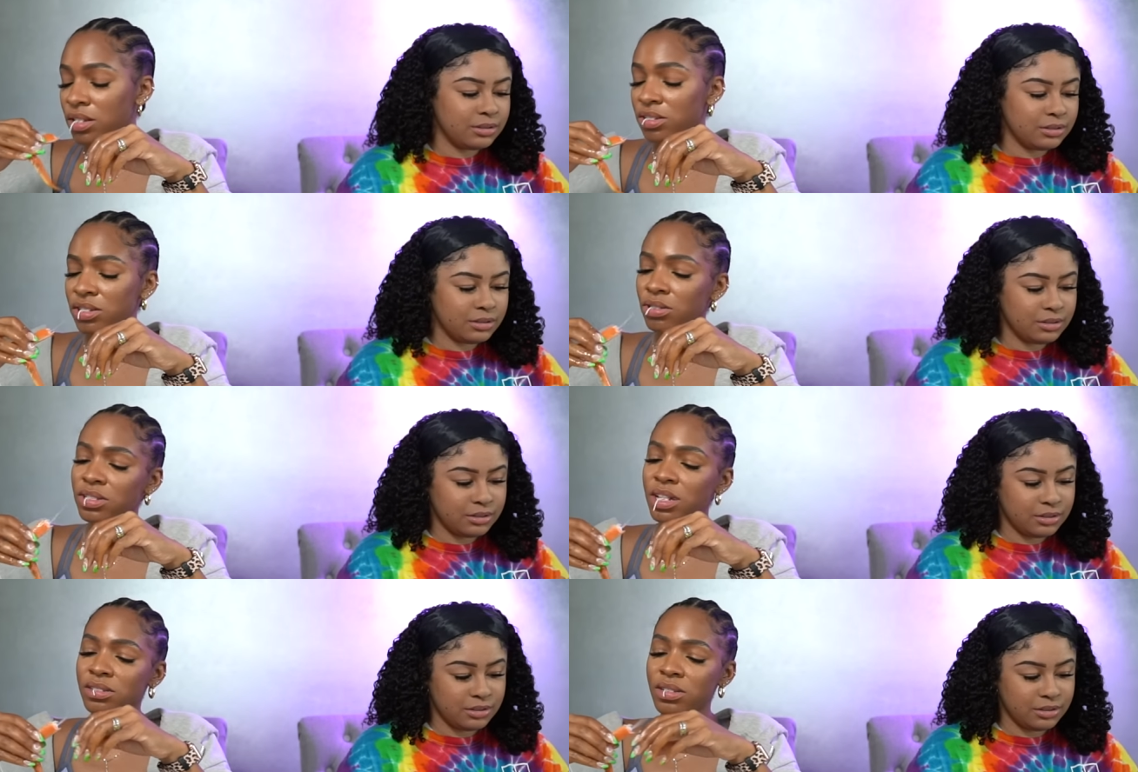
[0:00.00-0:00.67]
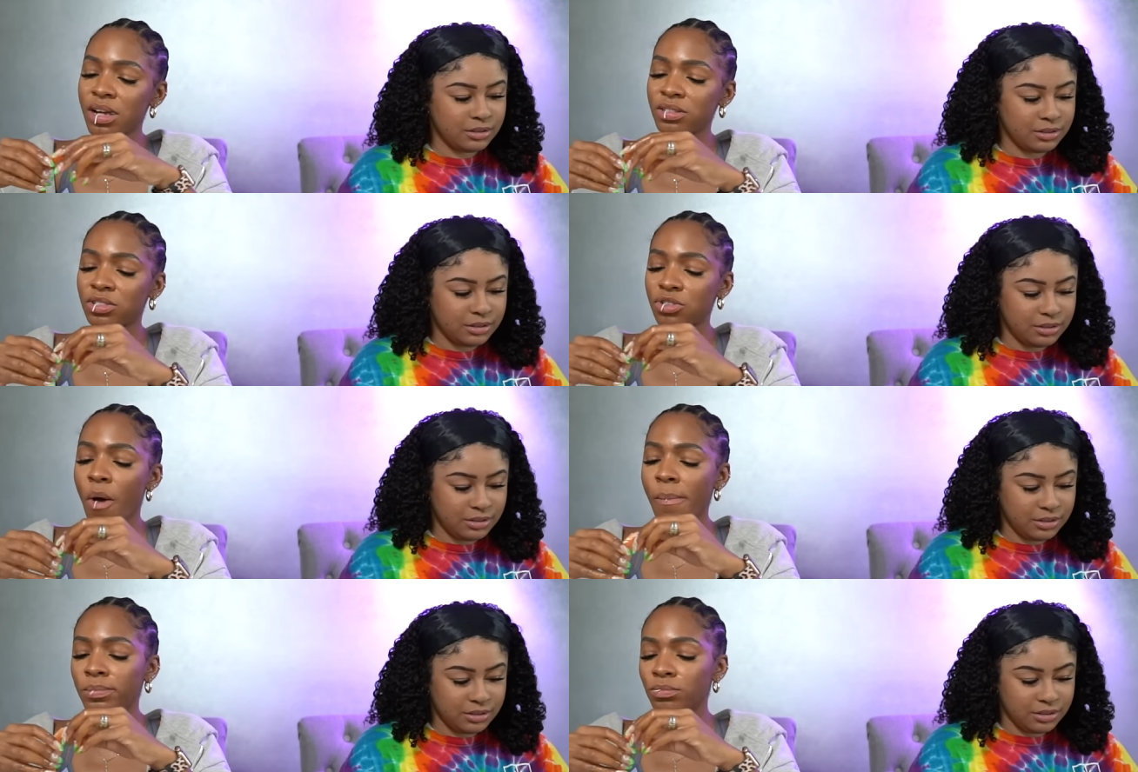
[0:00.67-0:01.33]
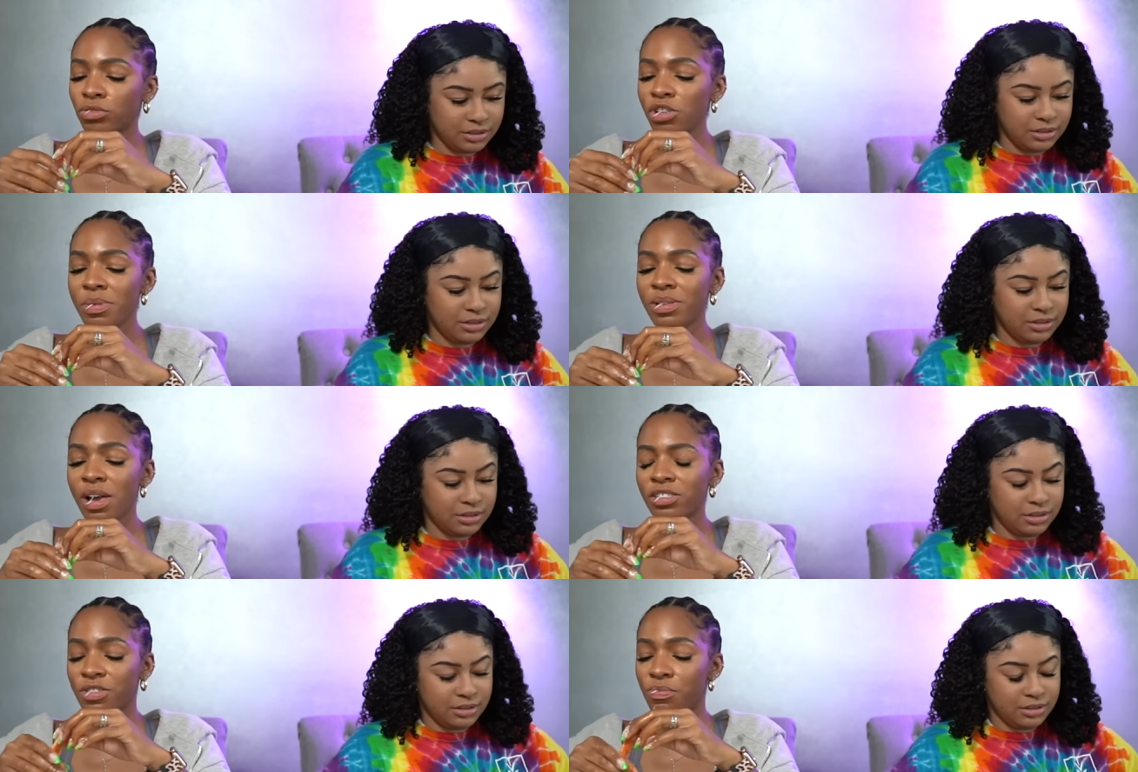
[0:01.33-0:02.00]
Speaker 1: it still tastes nice. It'd be
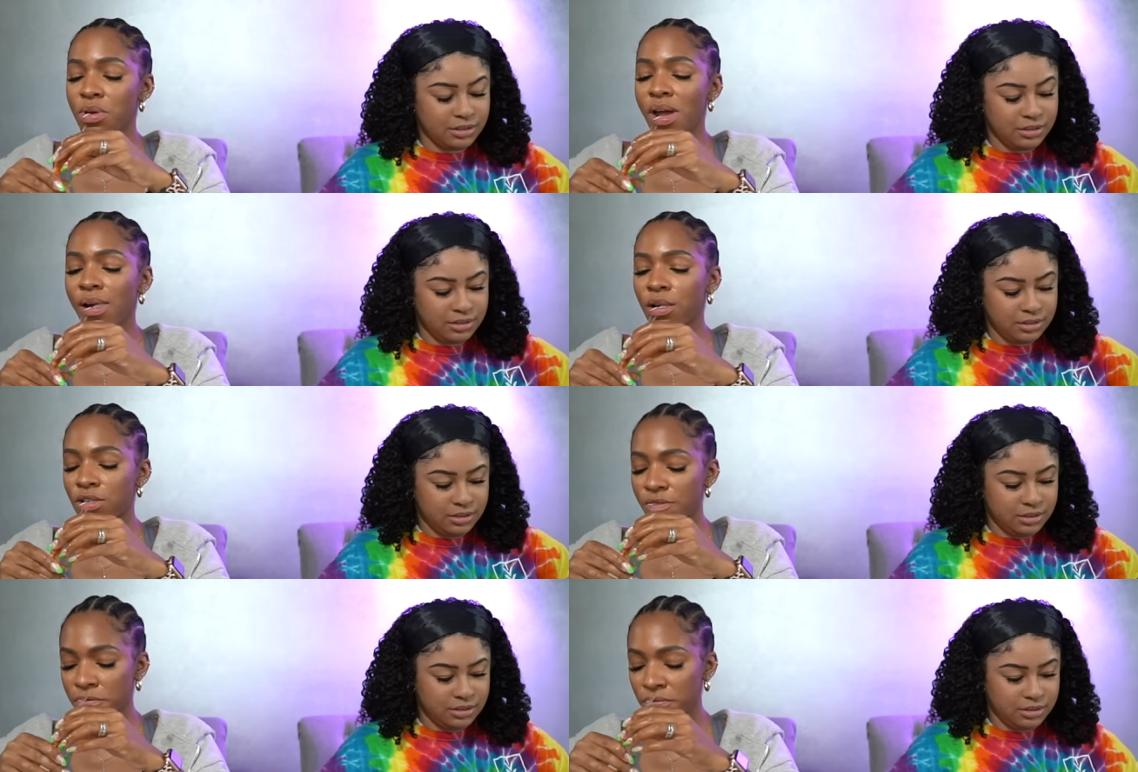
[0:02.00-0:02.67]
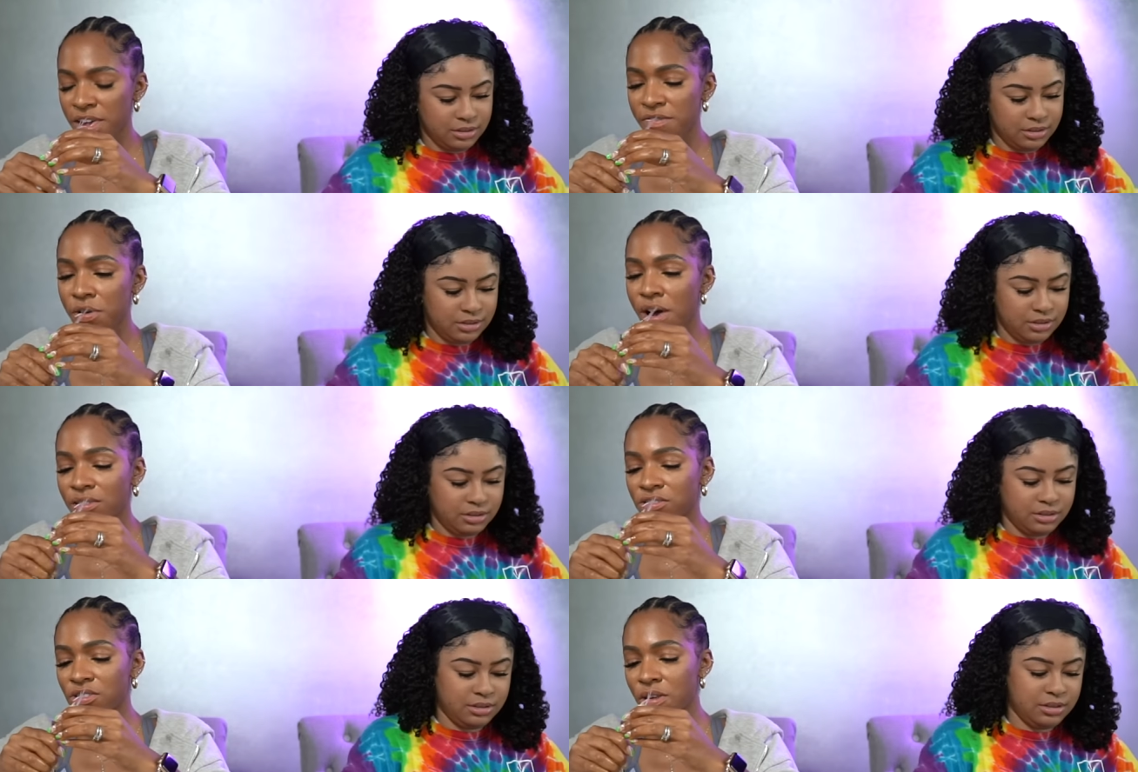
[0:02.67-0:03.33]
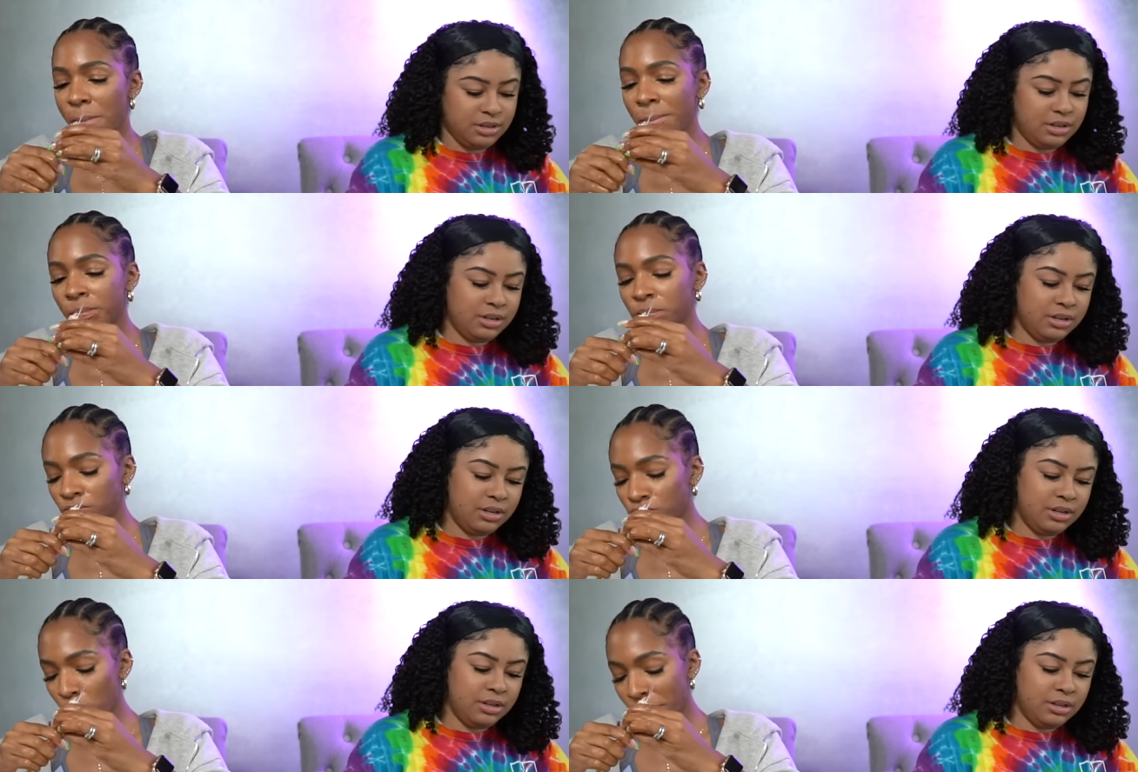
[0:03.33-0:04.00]
nice if we had a different flavor, honestly.
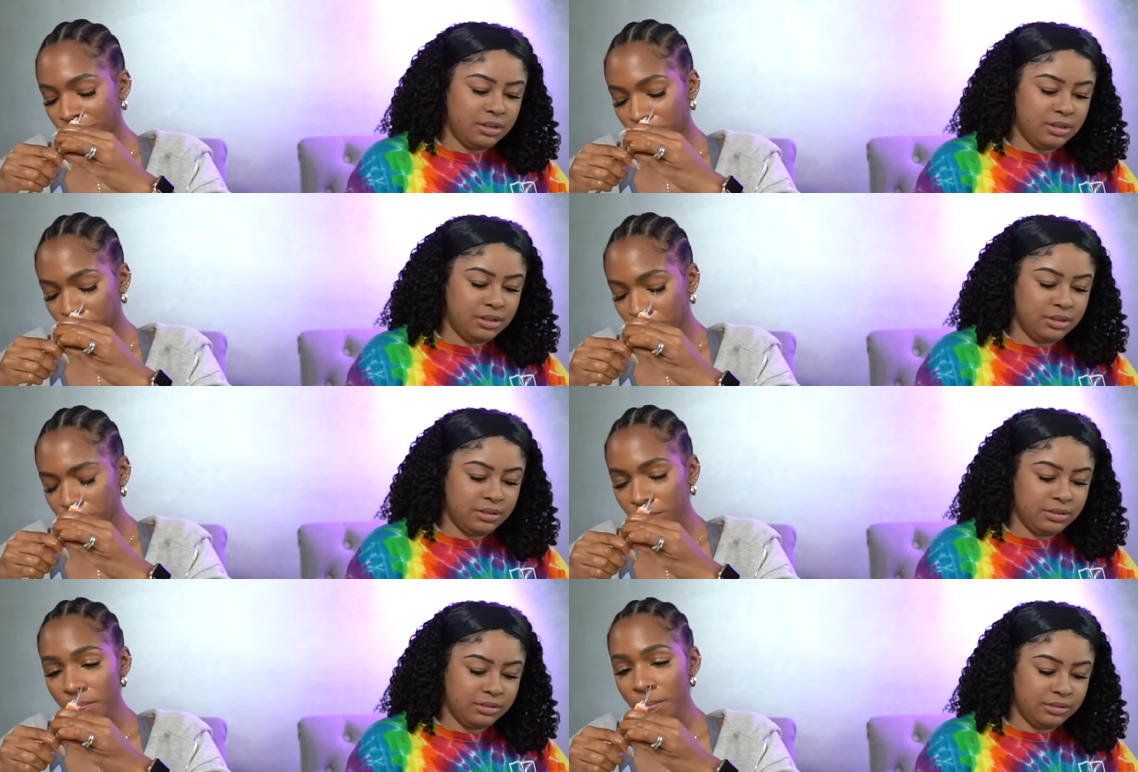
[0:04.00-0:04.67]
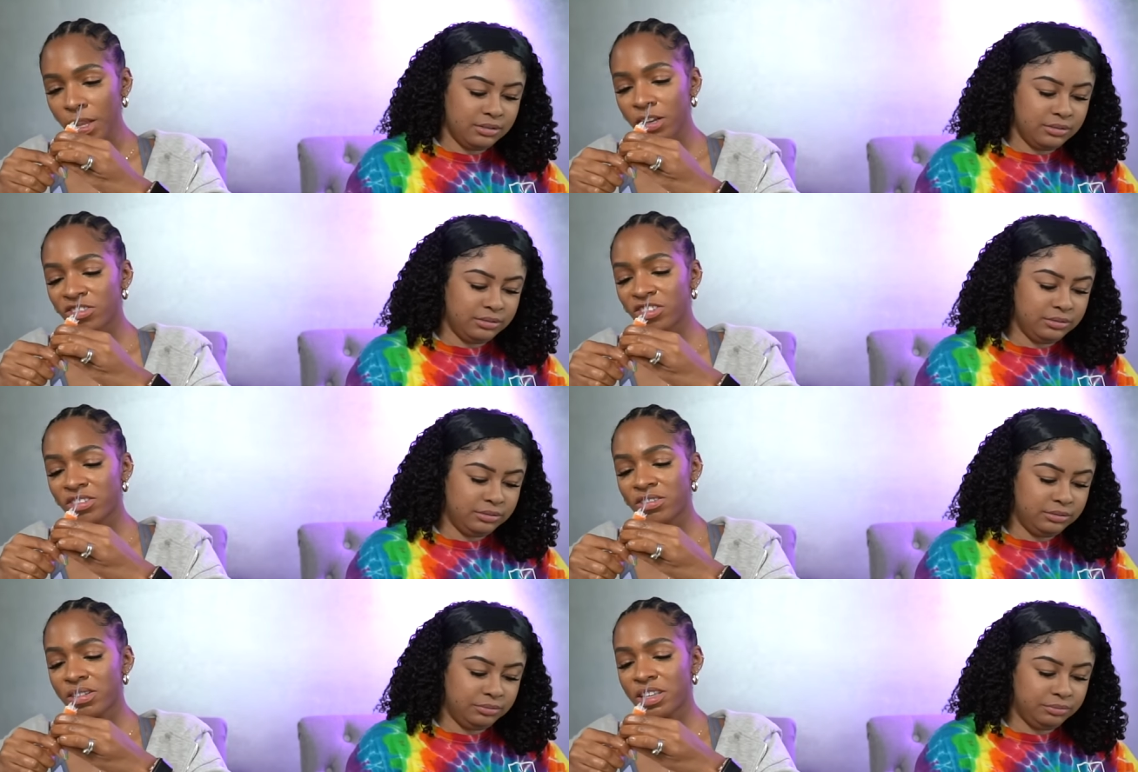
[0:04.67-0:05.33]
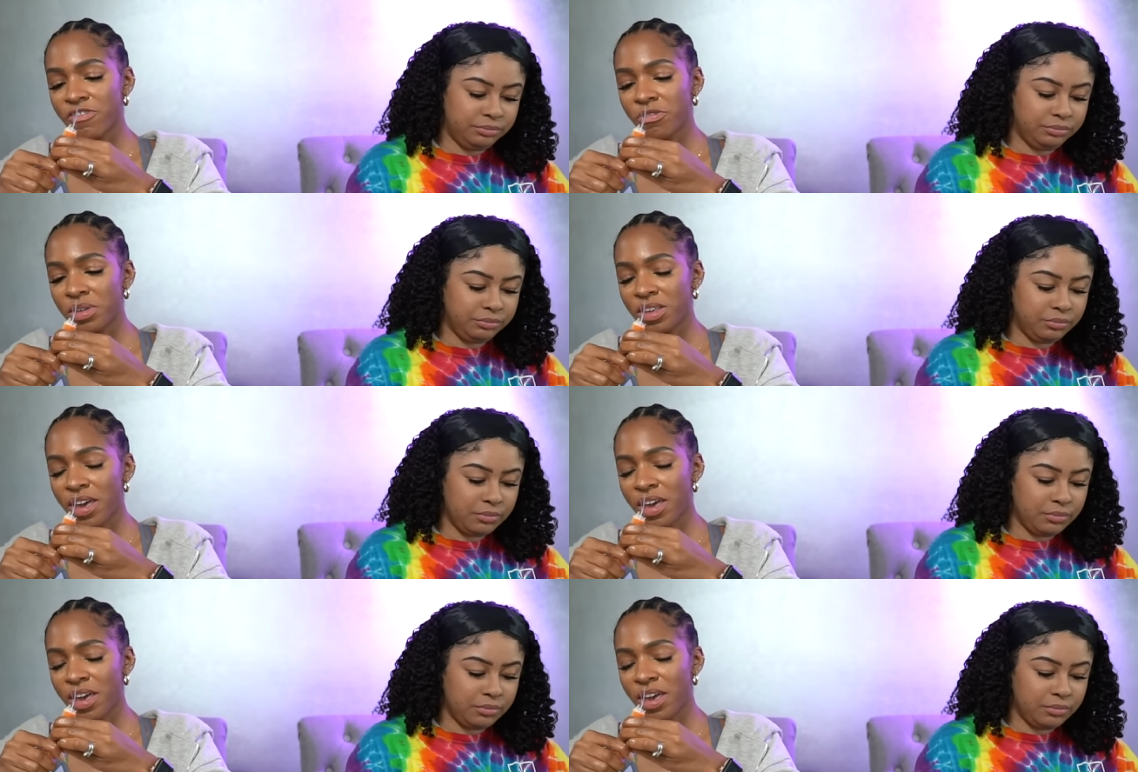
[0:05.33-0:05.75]
Because this isn't giving me